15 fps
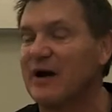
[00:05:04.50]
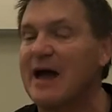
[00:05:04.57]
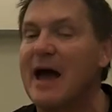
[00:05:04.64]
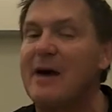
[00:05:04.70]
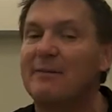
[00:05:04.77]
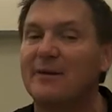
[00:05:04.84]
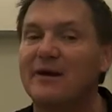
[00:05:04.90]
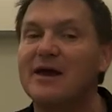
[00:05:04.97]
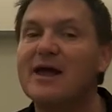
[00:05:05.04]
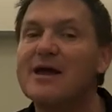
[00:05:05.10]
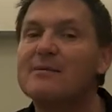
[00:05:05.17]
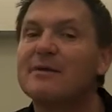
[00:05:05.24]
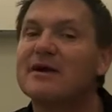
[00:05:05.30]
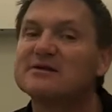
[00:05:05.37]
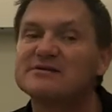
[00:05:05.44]
what happened.
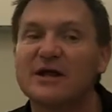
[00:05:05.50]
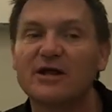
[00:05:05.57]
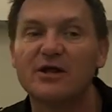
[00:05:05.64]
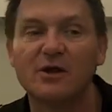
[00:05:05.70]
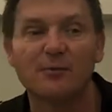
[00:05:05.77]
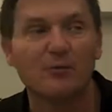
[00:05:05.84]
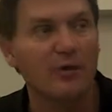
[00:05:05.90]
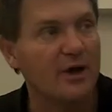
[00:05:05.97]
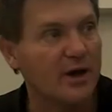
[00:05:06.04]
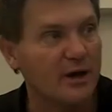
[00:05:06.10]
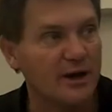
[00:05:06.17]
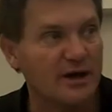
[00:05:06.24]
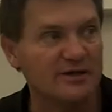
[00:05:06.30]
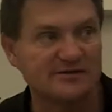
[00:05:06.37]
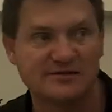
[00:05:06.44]
Because, you know, Britt
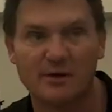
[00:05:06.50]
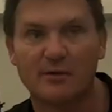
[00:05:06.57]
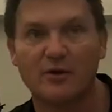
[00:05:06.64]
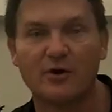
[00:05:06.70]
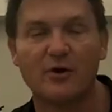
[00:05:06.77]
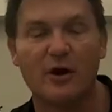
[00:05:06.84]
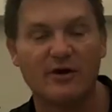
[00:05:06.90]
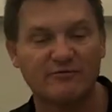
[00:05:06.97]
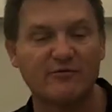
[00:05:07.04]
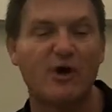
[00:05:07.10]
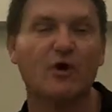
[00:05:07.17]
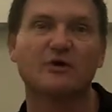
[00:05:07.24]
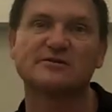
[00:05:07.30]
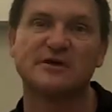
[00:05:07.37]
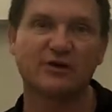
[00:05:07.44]
is someone who I've
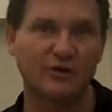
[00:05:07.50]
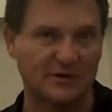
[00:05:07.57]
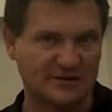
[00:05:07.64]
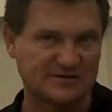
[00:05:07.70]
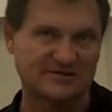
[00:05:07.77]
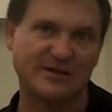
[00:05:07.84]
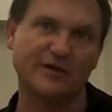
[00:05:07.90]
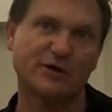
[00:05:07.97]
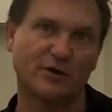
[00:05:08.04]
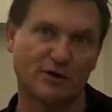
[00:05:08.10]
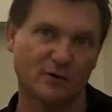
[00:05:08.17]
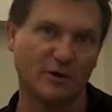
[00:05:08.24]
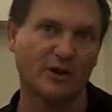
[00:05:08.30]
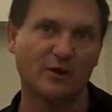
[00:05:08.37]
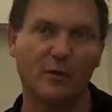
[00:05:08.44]
known, because I know Liz
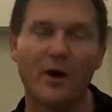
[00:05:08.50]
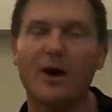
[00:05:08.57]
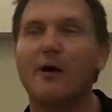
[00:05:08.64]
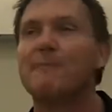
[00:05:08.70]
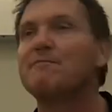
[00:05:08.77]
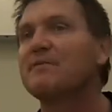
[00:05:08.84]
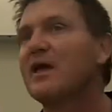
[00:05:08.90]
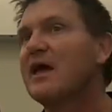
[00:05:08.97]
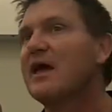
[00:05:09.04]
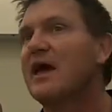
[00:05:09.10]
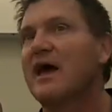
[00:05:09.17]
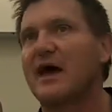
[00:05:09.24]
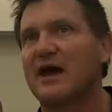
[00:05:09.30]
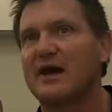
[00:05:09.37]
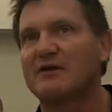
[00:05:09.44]
Tegeler really well,
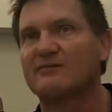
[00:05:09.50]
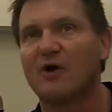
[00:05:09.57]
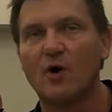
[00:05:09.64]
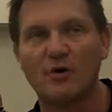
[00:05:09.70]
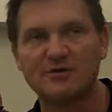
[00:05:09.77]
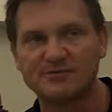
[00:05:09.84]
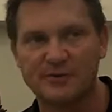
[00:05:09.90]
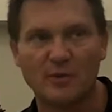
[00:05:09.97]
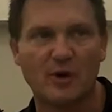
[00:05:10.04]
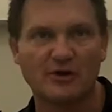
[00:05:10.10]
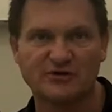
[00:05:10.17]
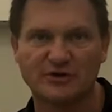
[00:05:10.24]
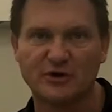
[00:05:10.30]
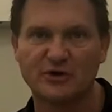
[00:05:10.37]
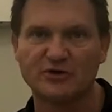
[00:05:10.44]
and I've always been
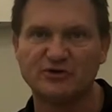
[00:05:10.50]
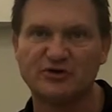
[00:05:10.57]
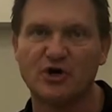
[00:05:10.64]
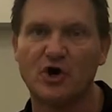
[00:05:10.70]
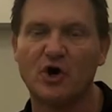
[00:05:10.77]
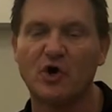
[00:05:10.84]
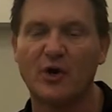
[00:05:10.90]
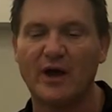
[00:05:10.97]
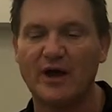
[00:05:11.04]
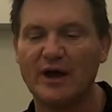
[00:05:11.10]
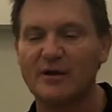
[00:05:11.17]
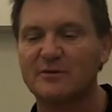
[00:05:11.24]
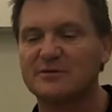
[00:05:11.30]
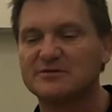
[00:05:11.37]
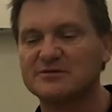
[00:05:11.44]
watching her show, and
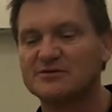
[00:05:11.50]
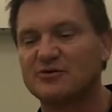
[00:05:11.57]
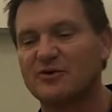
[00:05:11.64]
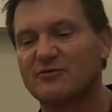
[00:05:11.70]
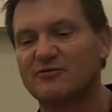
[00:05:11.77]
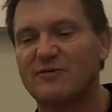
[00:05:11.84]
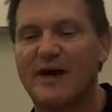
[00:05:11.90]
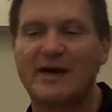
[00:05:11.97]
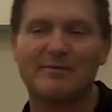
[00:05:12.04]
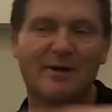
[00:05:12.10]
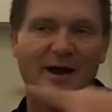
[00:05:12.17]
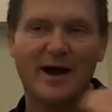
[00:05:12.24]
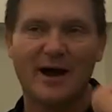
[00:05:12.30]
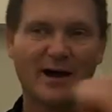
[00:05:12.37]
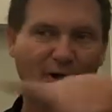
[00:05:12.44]
I was sort of had
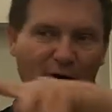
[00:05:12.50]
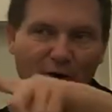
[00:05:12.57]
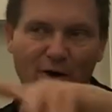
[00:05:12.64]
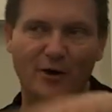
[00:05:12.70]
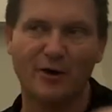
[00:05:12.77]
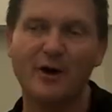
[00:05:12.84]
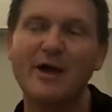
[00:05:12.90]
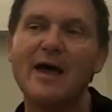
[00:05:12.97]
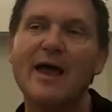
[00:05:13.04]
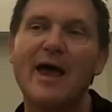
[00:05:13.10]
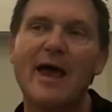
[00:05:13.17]
my eye on her.